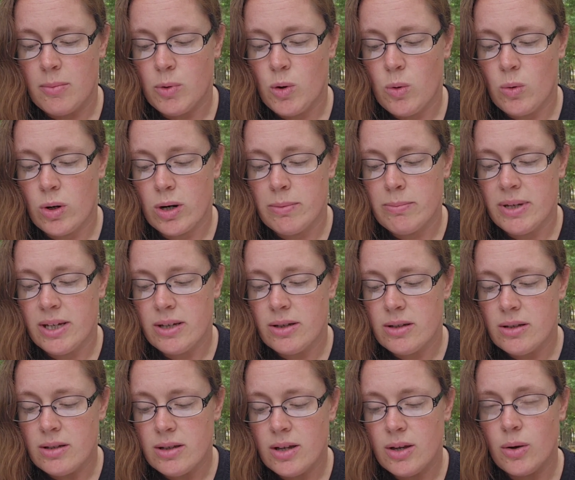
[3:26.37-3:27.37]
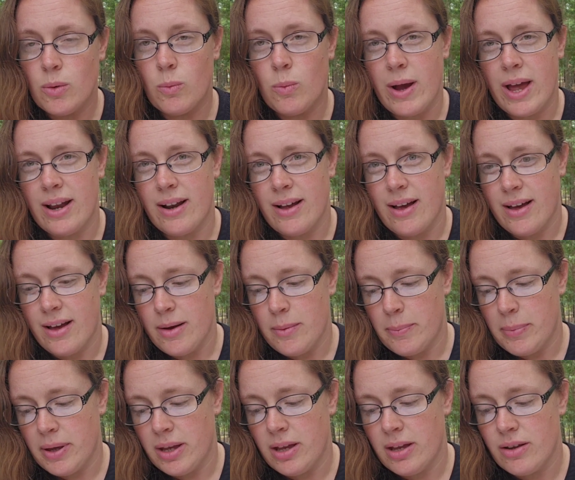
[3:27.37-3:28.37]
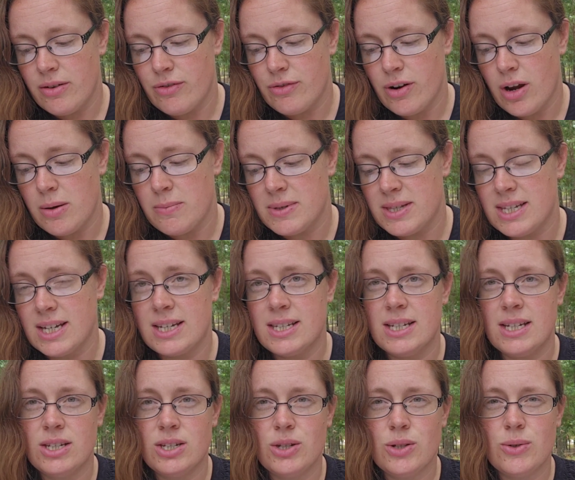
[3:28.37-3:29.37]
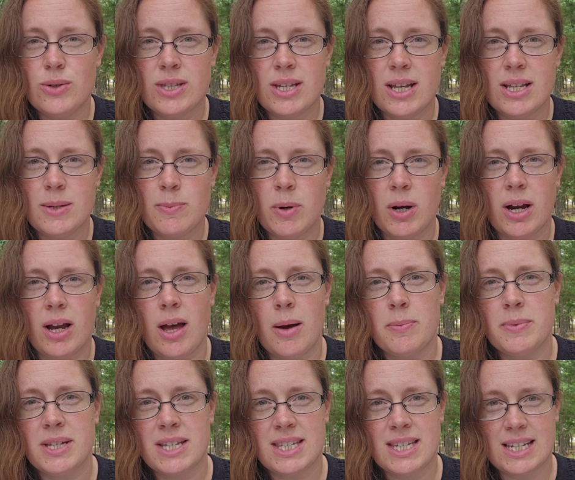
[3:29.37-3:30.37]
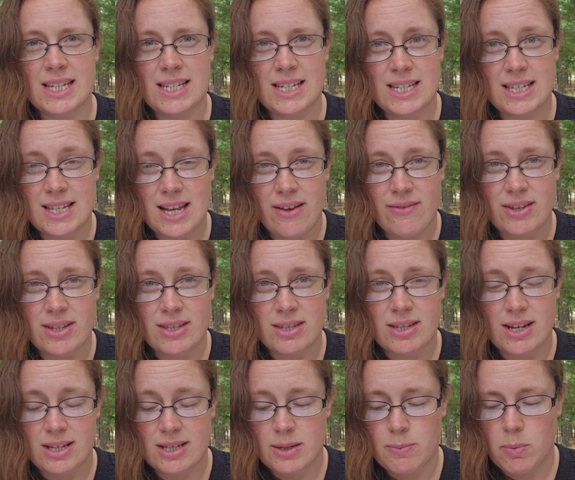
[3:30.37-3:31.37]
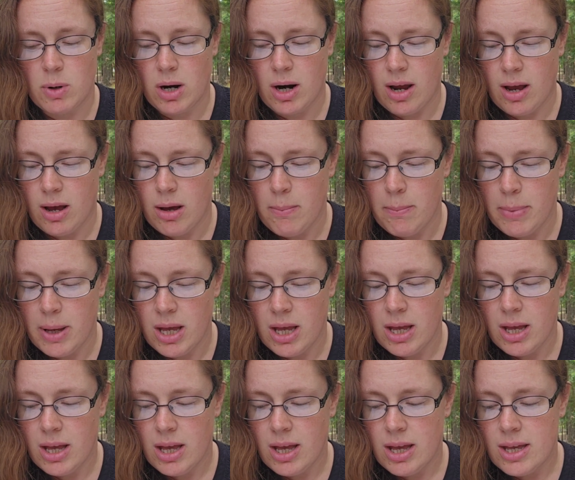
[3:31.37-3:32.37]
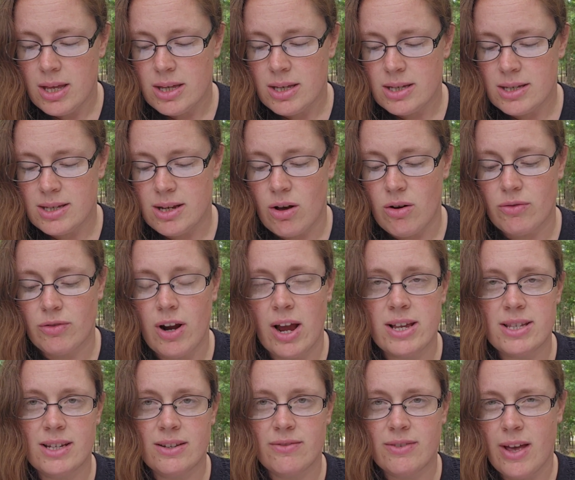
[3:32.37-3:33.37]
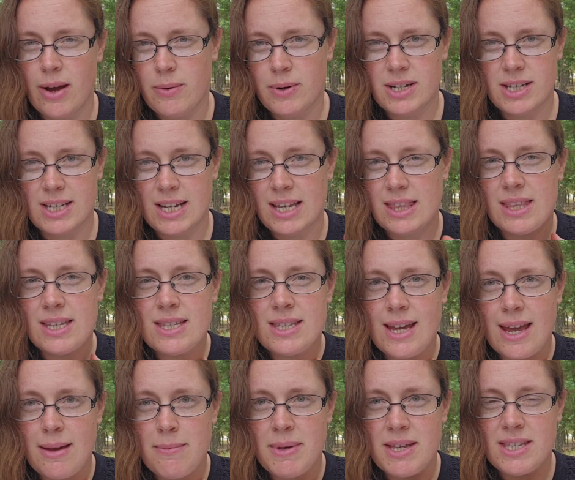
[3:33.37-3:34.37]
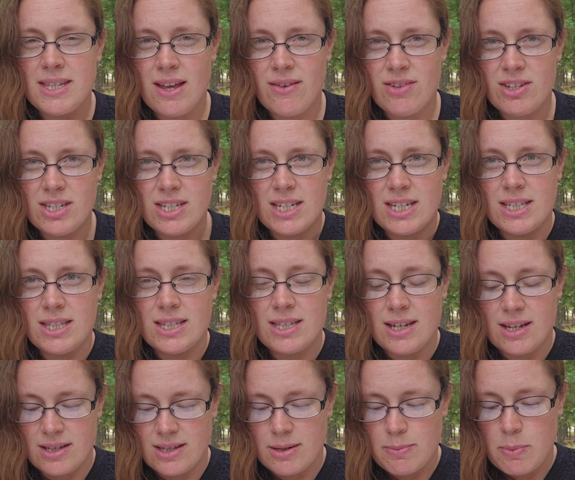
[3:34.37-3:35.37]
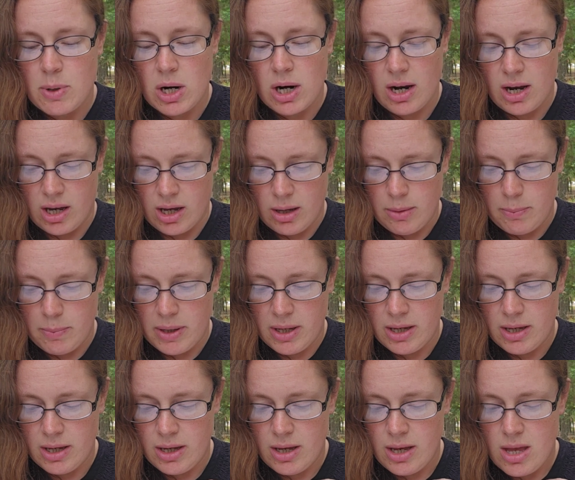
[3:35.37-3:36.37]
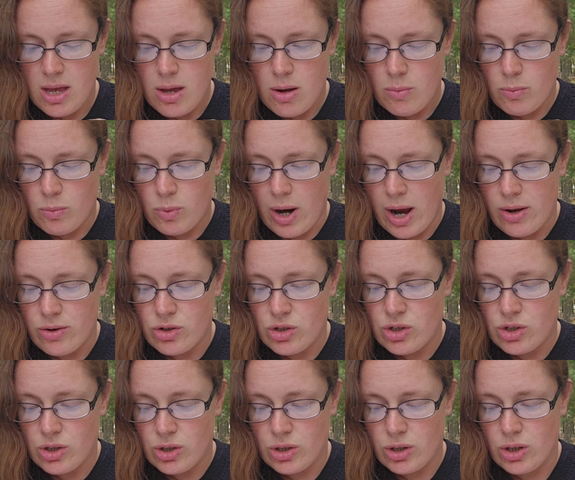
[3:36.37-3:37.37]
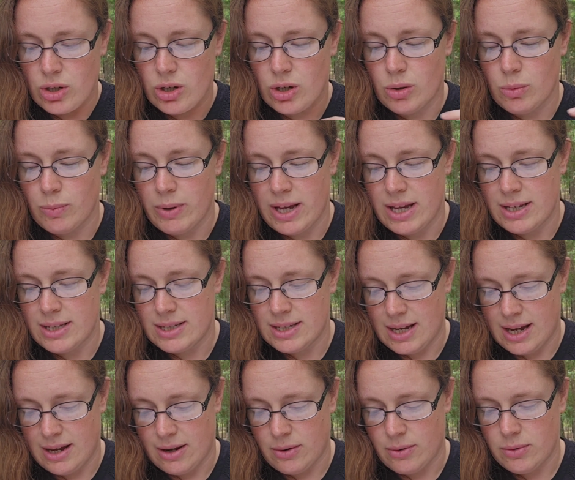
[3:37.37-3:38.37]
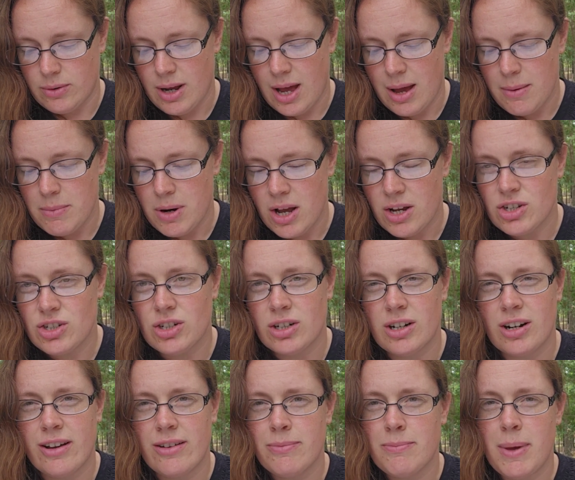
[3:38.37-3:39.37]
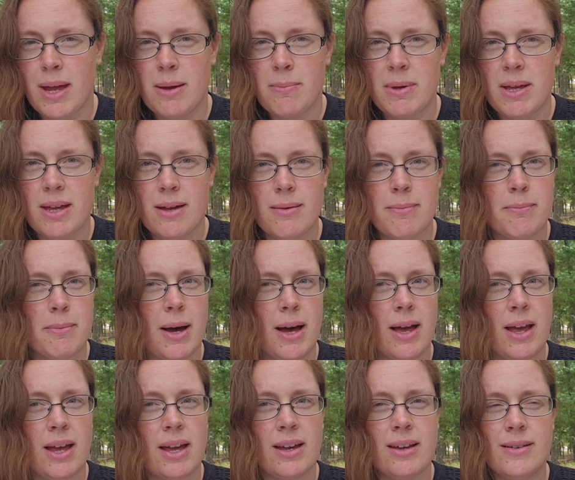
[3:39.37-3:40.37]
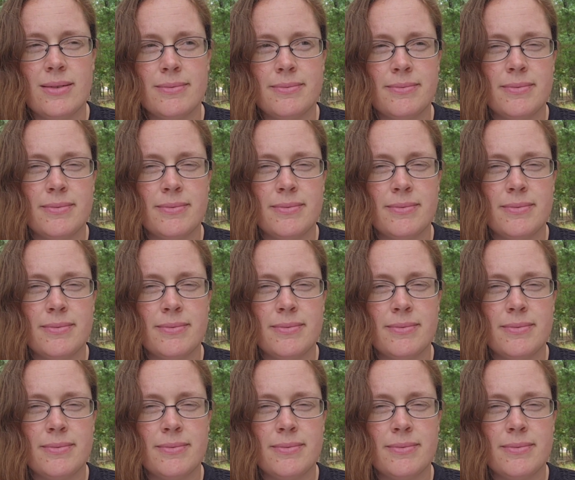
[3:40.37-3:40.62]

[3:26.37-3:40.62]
Cornmeal went up from 62 cents per cup to 67 cents per cup. Self-rising flour stayed the same at 17 cents per cup. Brown sugar went down. I'm not sure if maybe my